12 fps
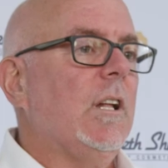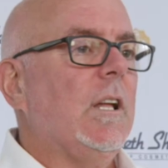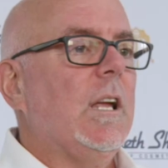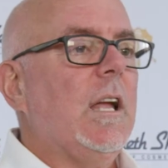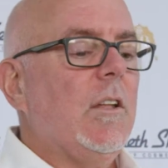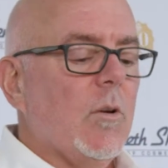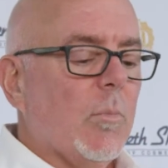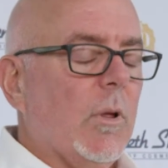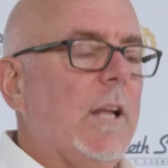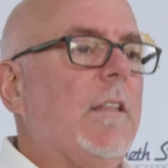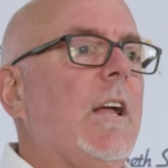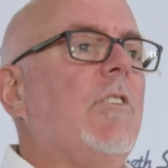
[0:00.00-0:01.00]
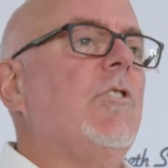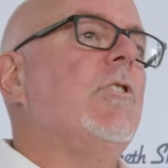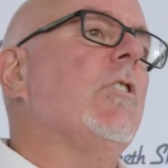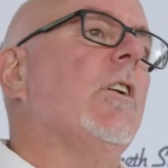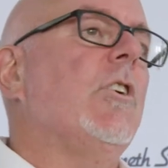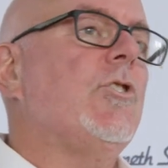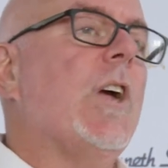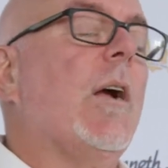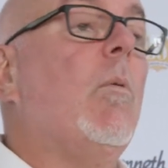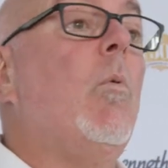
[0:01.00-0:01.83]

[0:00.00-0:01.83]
And again, your blade tension, you're going to check